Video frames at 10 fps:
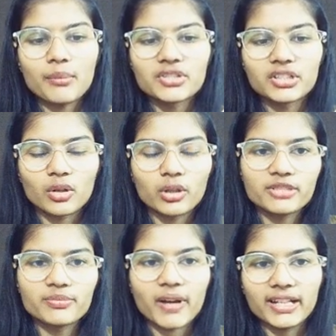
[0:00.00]
in all these
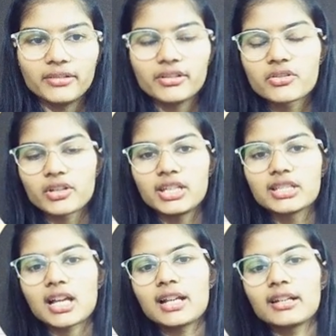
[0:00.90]
binary trees
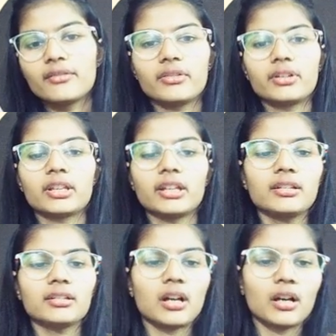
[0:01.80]
and everything,
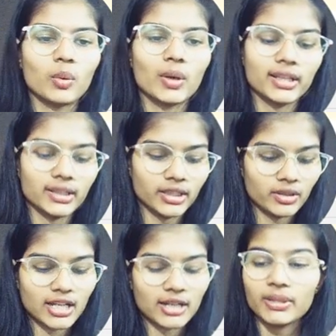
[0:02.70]
the one thing
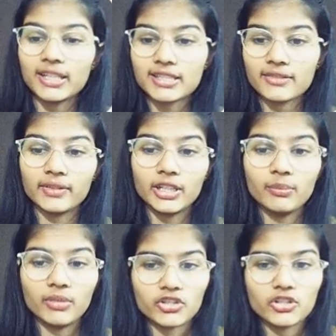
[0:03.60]
that plays a very
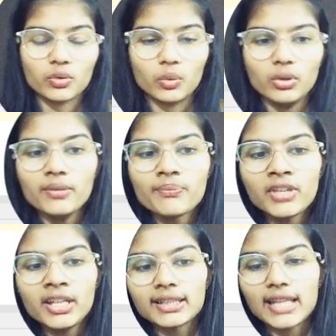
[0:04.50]
major role,
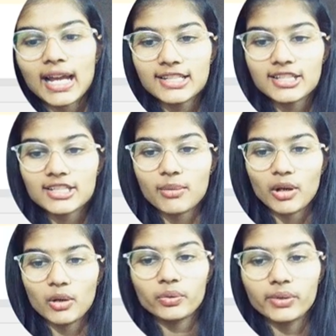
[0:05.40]
that is
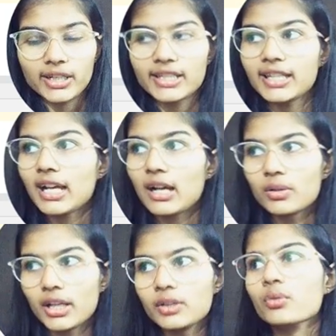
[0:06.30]
about creating out
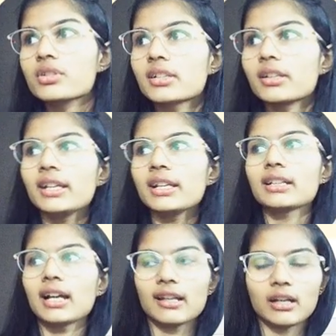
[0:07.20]
our nodes, right?
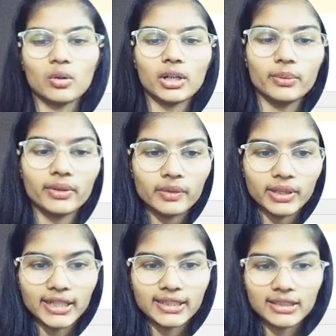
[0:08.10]
That how are we
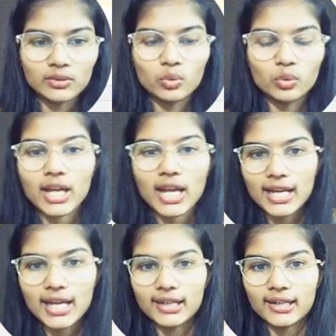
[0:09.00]
creating the node
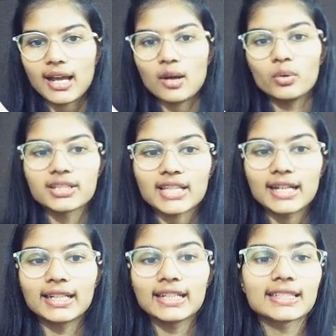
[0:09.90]
and how does
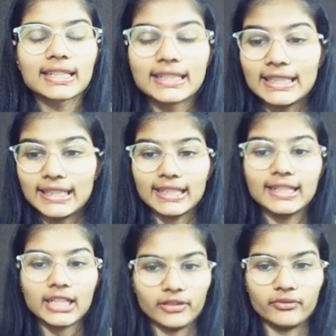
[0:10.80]
that get created
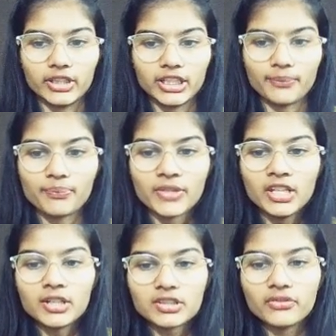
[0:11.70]
and everything.
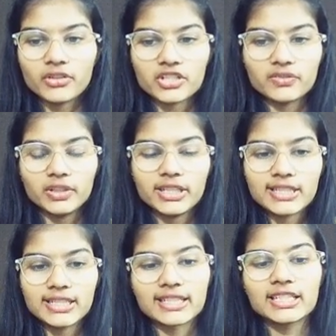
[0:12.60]
So first of all, let's
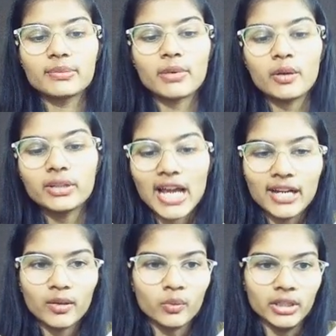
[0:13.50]
discuss about
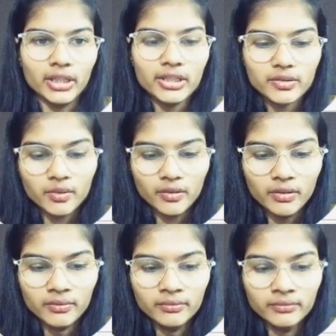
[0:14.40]
that only. So